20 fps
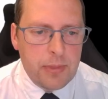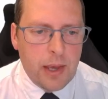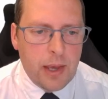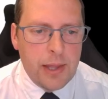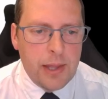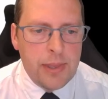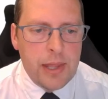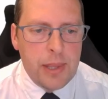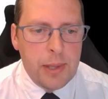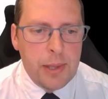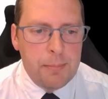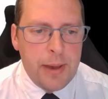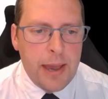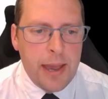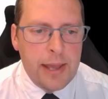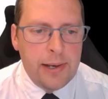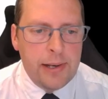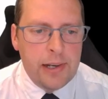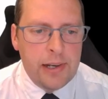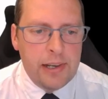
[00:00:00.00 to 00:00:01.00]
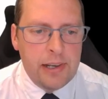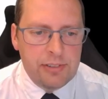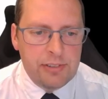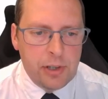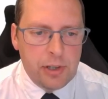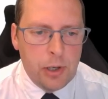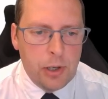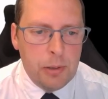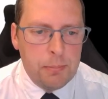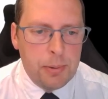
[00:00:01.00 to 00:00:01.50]
and then the pen lifts
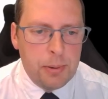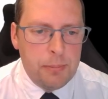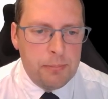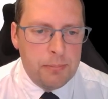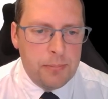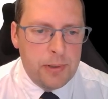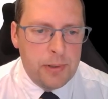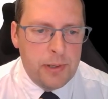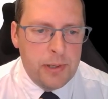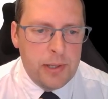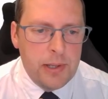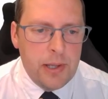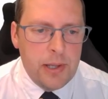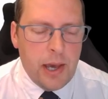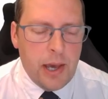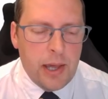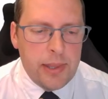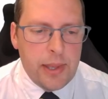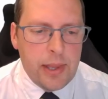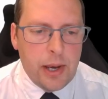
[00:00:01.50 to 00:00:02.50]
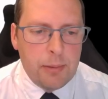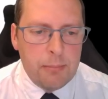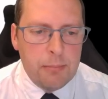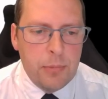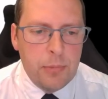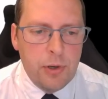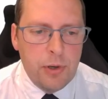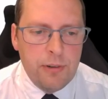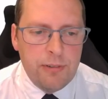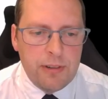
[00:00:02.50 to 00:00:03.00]
up. And then I'm
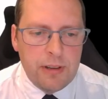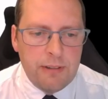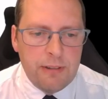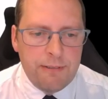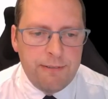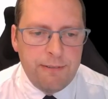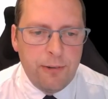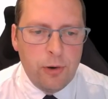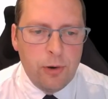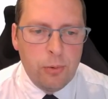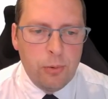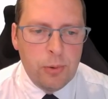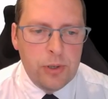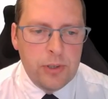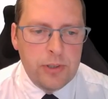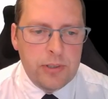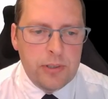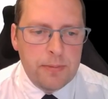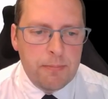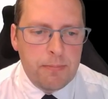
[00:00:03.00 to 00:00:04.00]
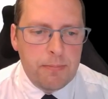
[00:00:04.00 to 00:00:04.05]
moving forward,